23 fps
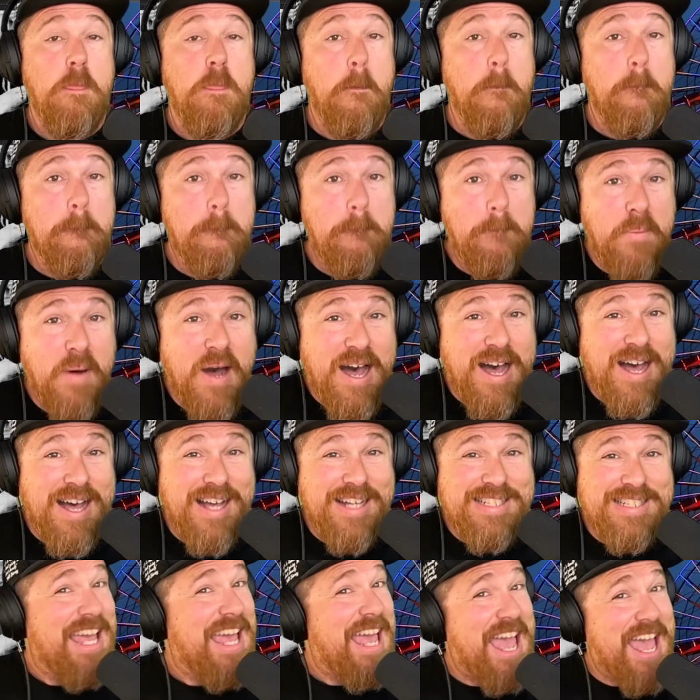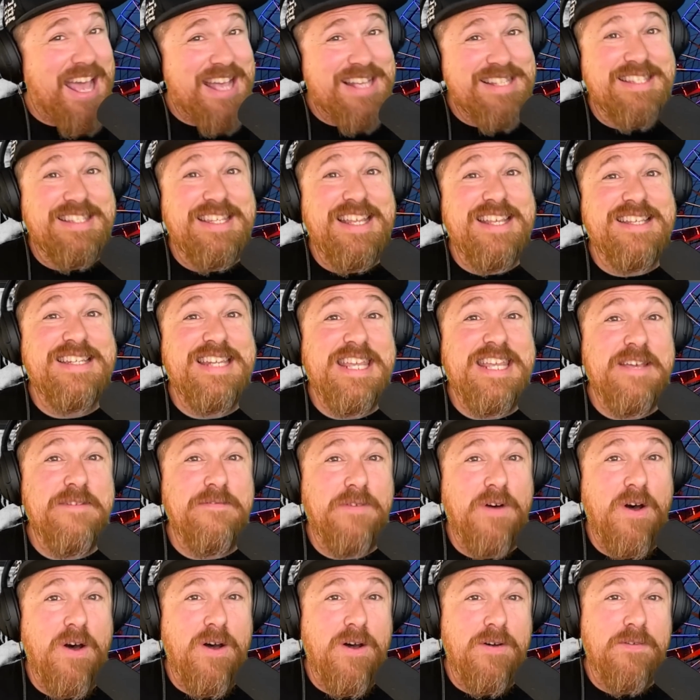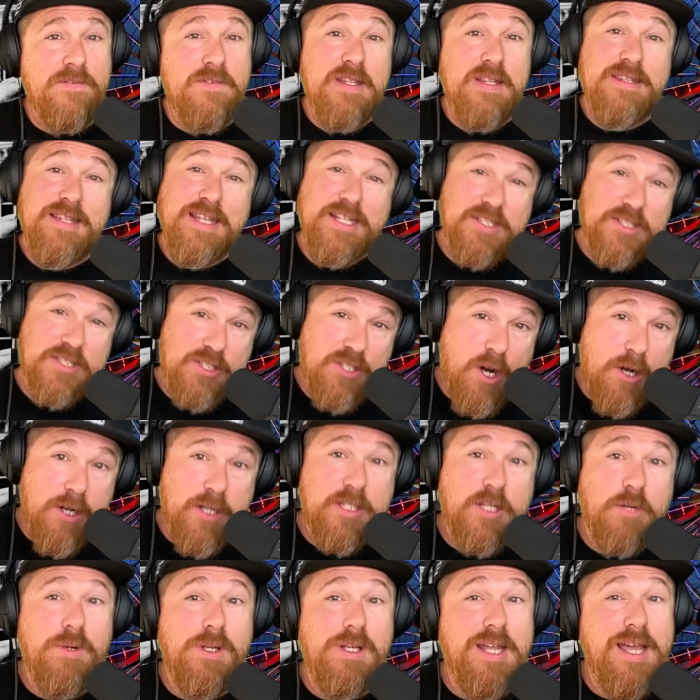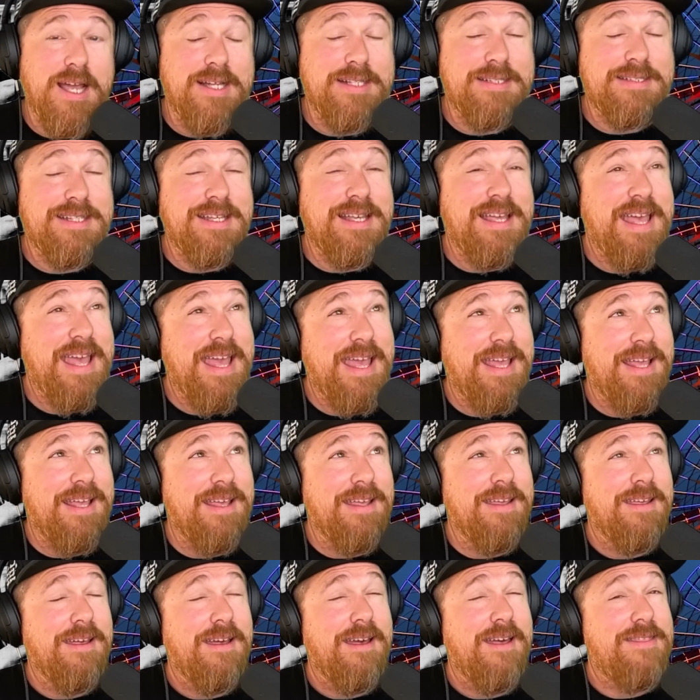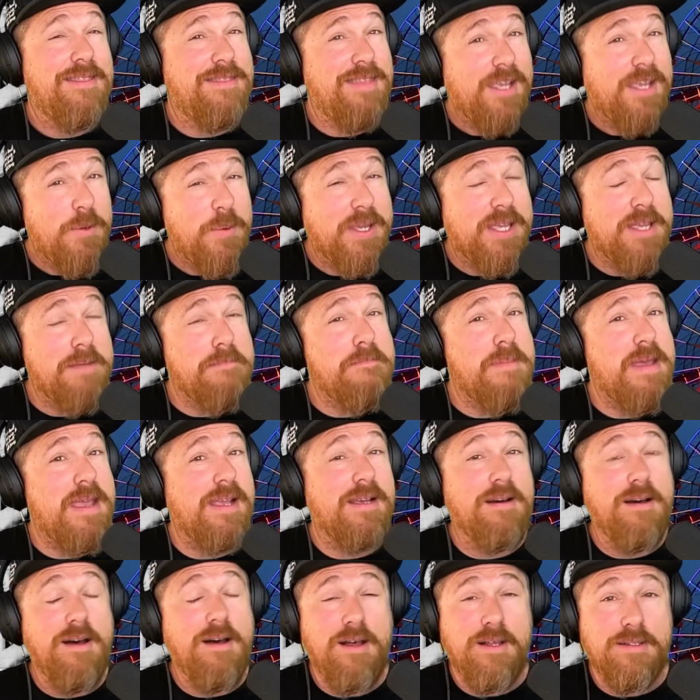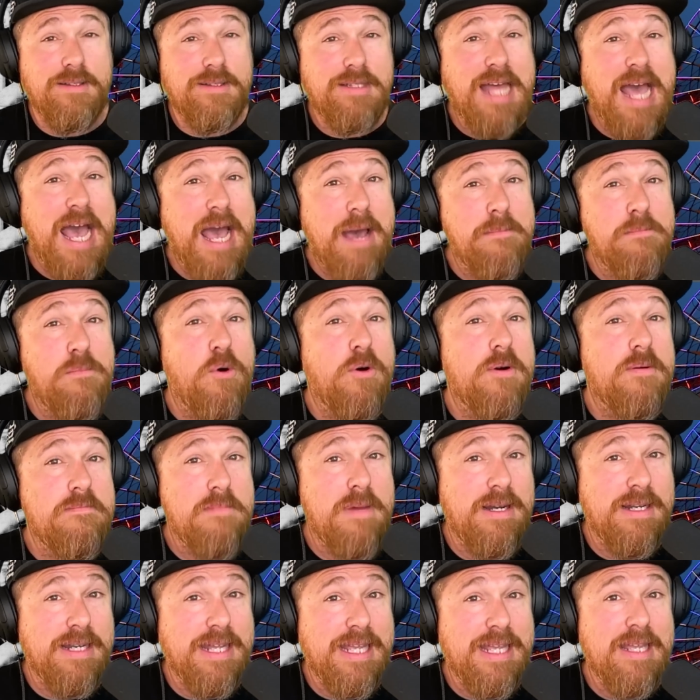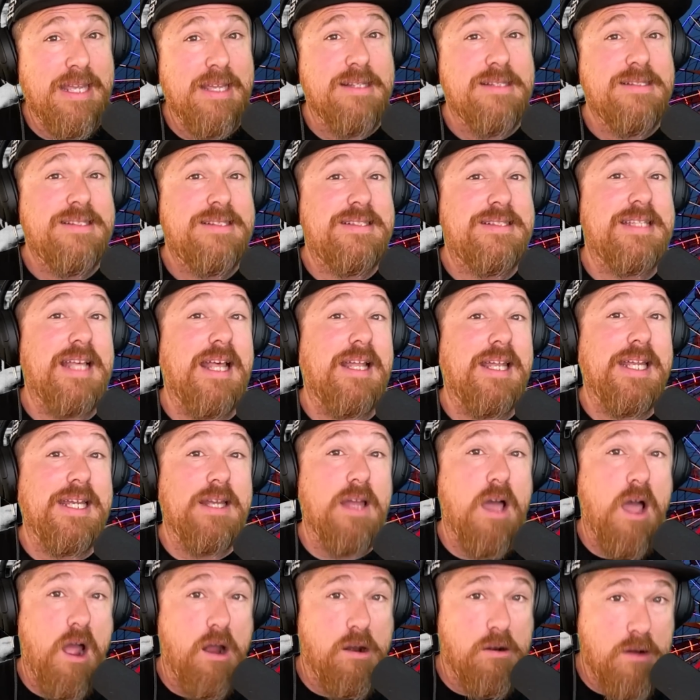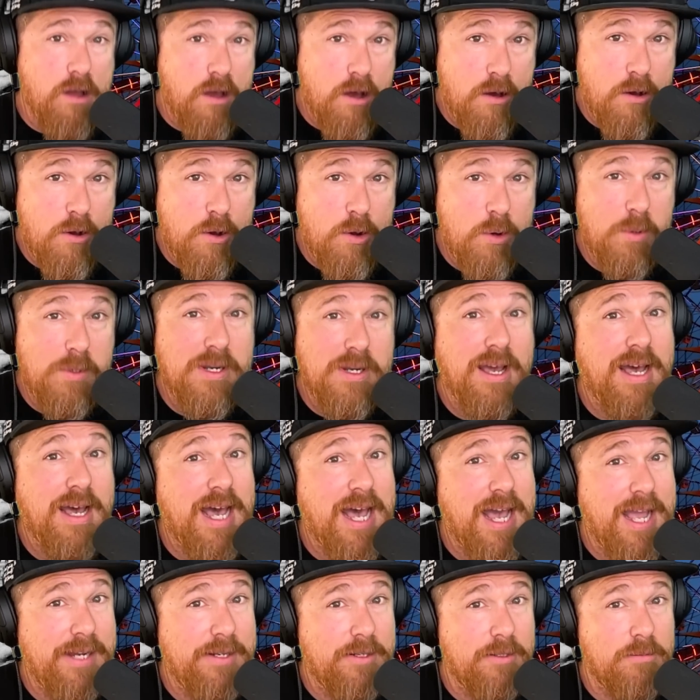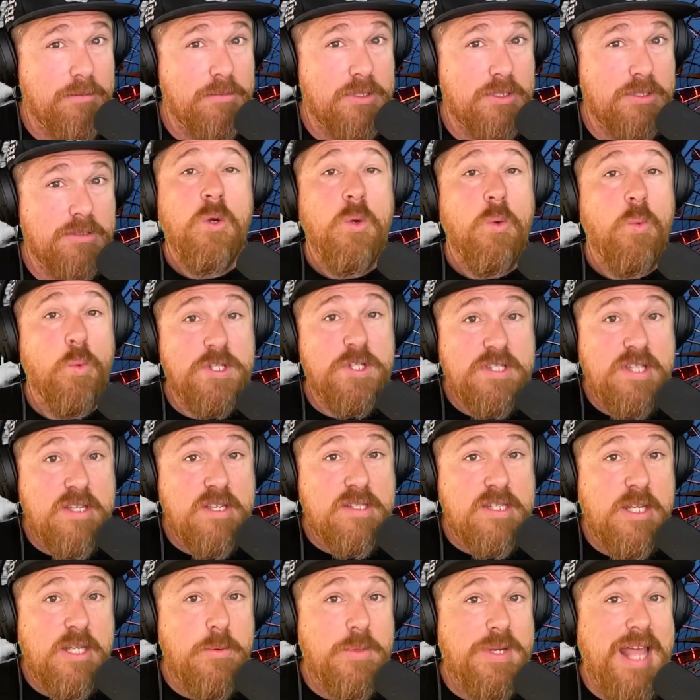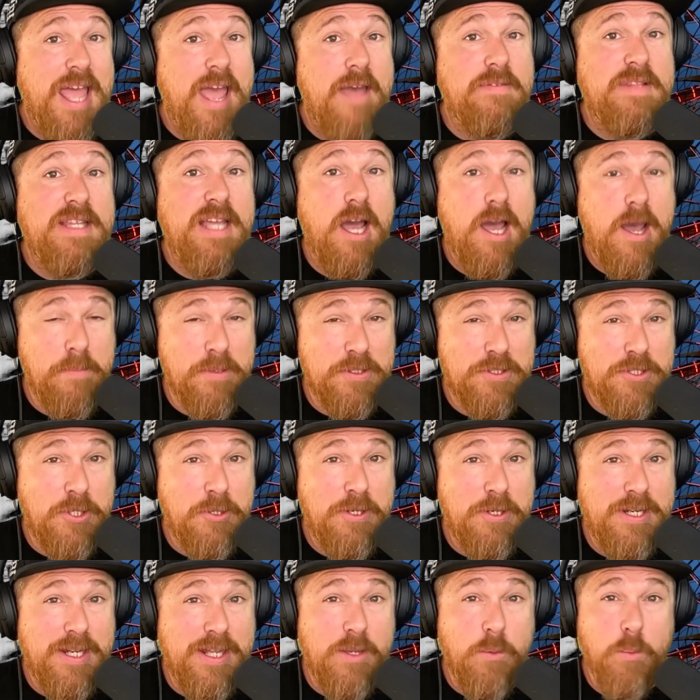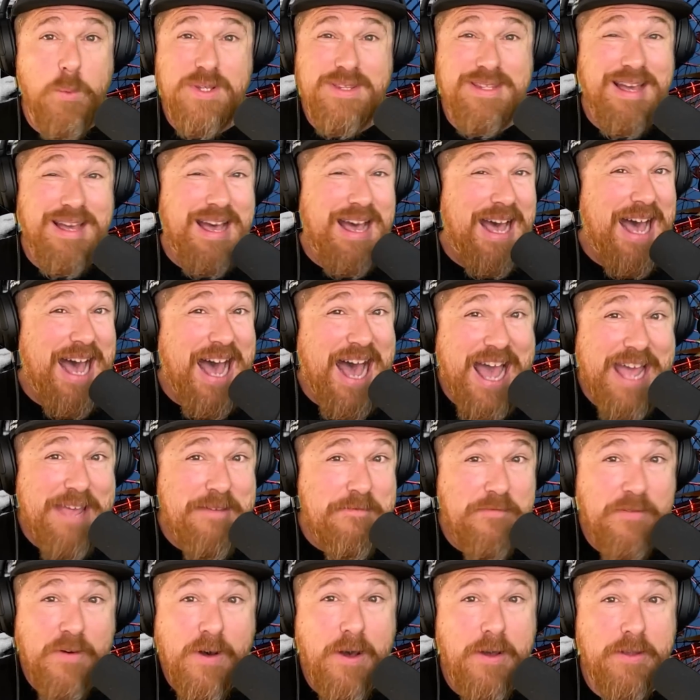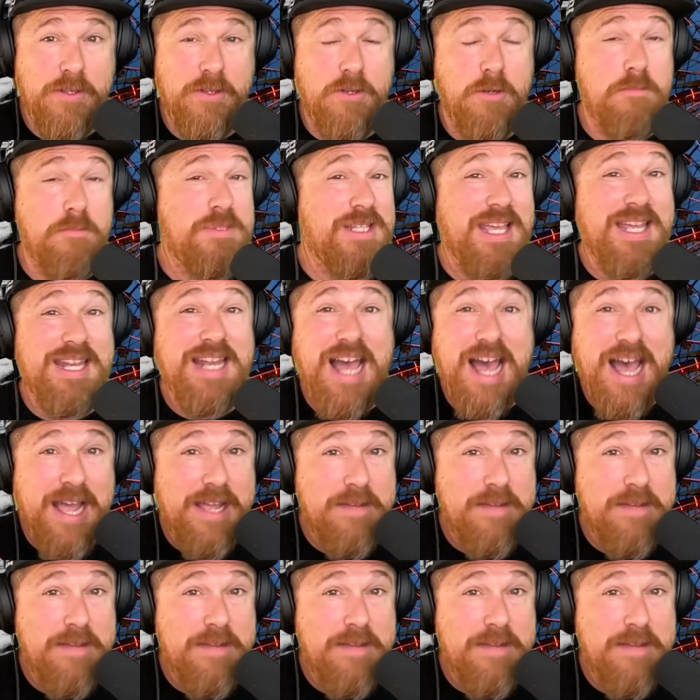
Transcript: But as Disney evolved, they started to realize, hey, I think we can make a lot more money selling our own items, where Disney would have the opportunity with high volumes and high